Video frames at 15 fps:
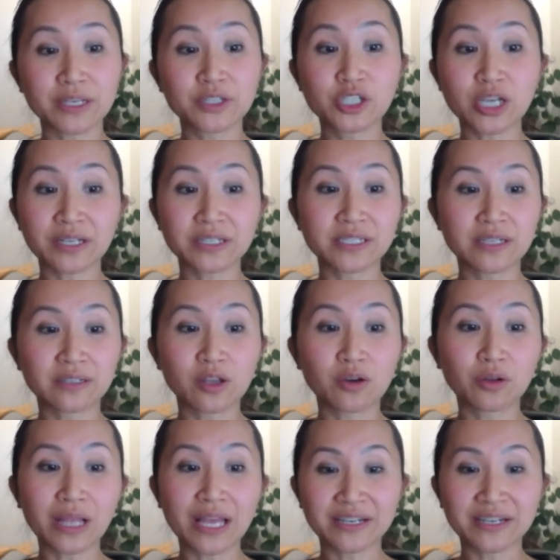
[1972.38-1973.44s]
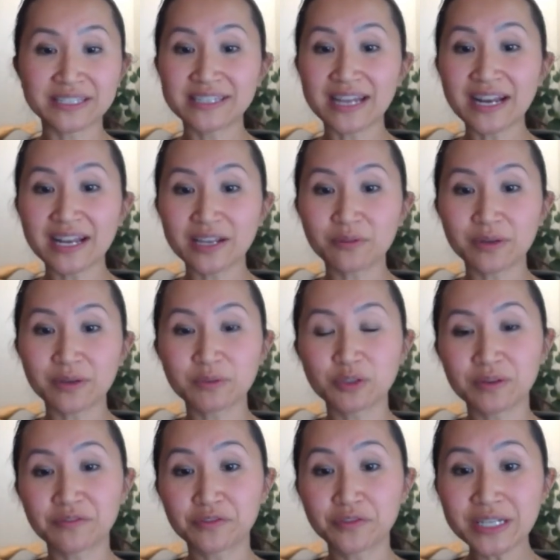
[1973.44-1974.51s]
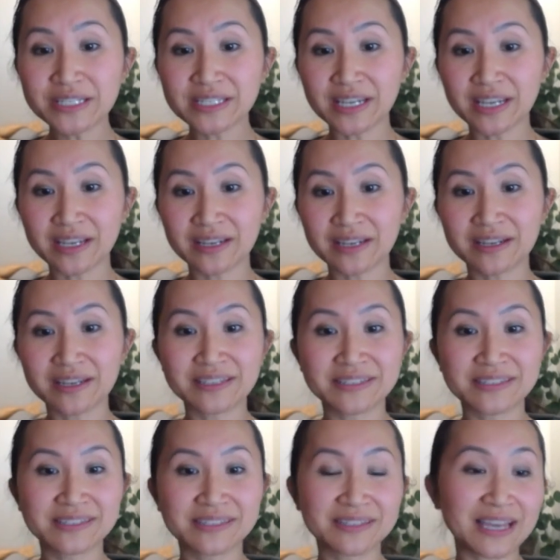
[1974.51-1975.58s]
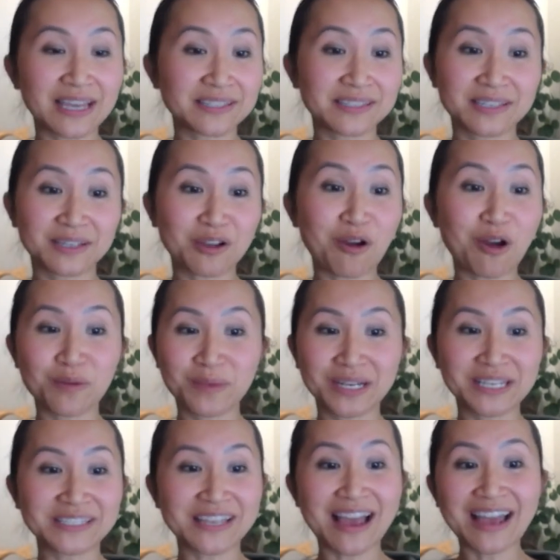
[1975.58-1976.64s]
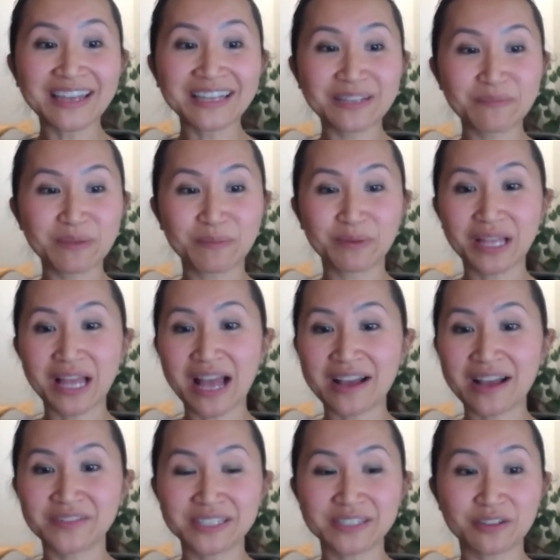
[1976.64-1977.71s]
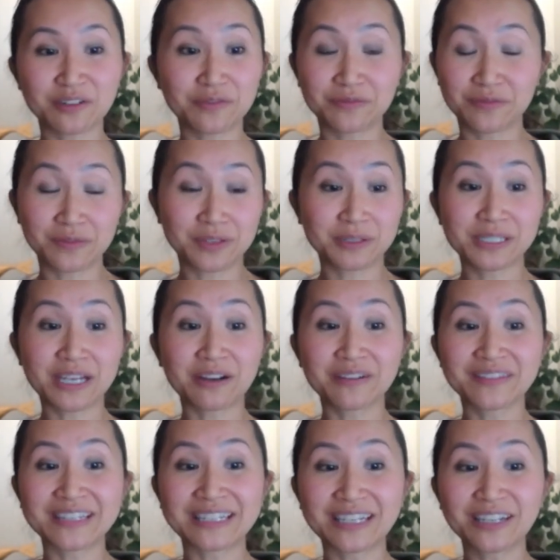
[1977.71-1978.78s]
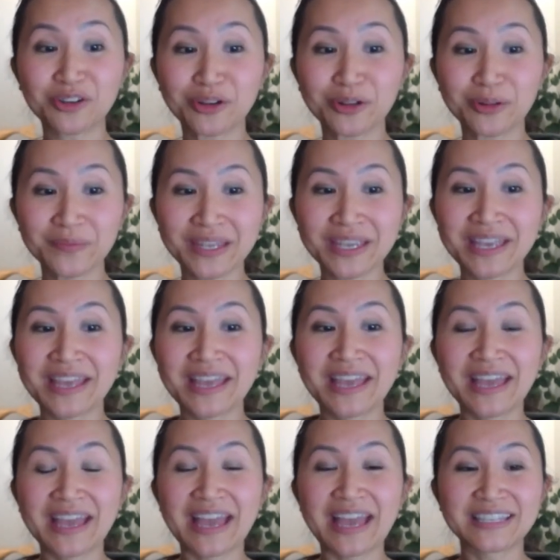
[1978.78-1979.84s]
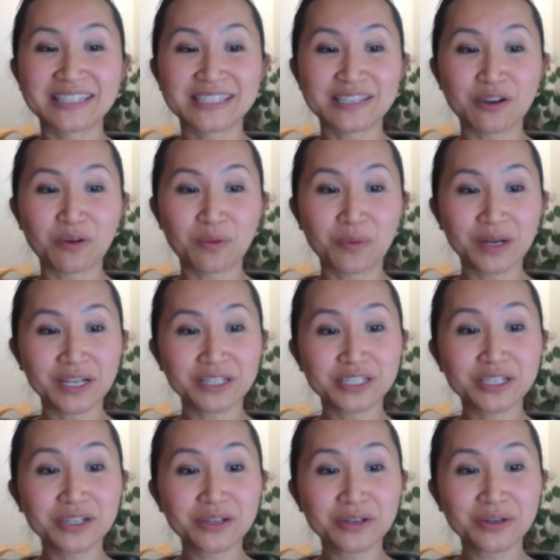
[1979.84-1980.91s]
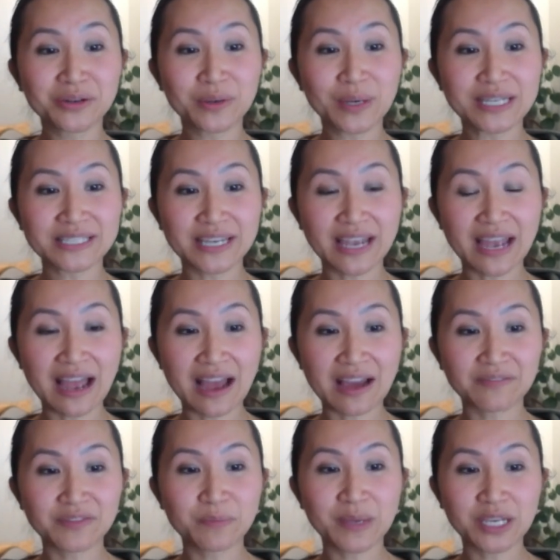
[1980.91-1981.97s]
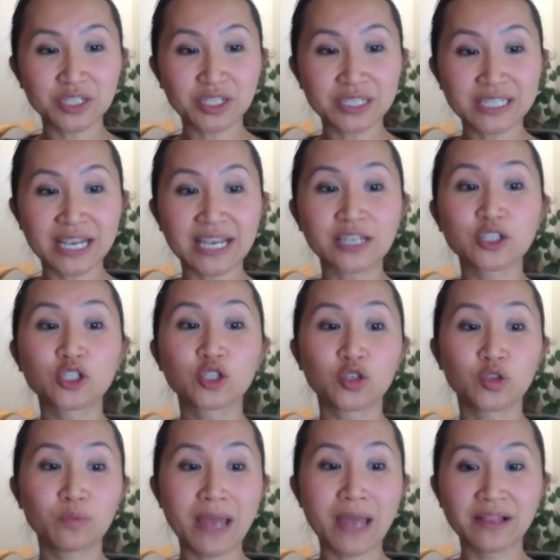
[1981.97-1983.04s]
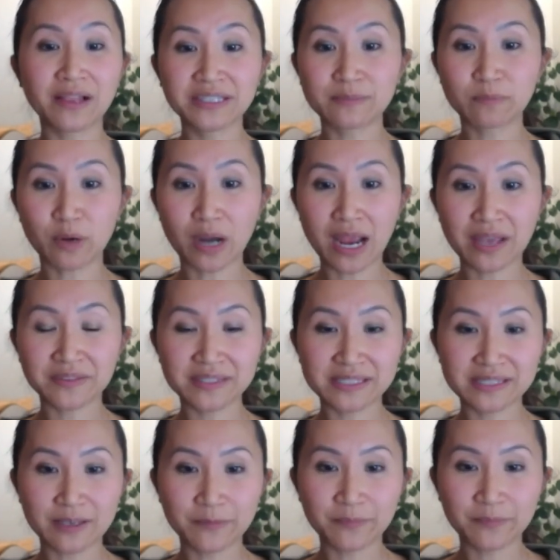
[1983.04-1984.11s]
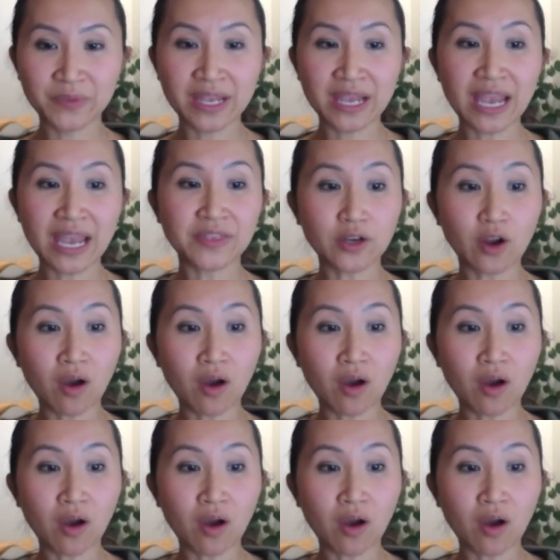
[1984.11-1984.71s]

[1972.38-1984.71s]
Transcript: injecting local anesthetic, when I'm doing freezing, because that's a common anxiety people have, is they're scared of a needle. And so what I do is I have the patient take 2 balanced breaths. And